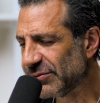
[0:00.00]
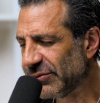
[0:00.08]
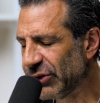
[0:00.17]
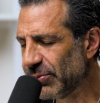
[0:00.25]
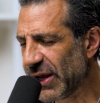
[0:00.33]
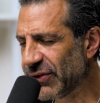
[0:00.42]

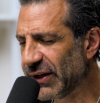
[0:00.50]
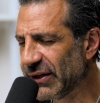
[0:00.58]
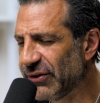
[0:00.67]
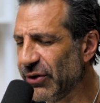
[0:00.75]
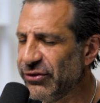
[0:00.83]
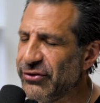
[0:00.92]
you may
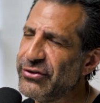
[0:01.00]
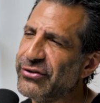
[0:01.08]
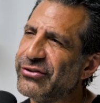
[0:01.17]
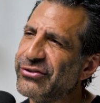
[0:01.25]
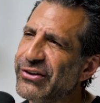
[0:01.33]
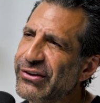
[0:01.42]
think those are
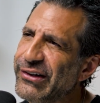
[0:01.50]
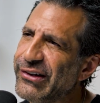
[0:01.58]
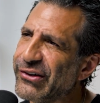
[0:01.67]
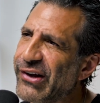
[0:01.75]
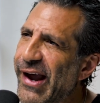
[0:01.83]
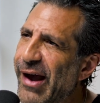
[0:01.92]
just silly
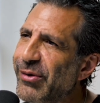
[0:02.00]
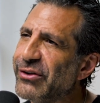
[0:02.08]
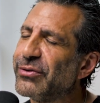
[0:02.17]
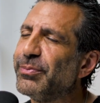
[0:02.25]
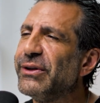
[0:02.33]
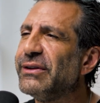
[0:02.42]
little
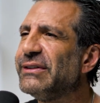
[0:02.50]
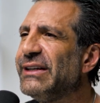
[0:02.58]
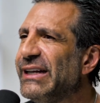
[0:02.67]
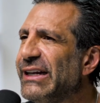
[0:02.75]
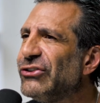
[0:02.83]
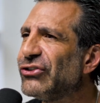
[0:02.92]
habits, but
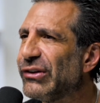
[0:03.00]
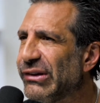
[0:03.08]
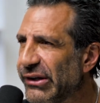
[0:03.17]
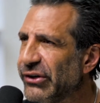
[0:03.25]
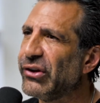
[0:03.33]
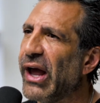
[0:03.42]
each
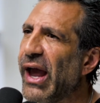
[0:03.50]
little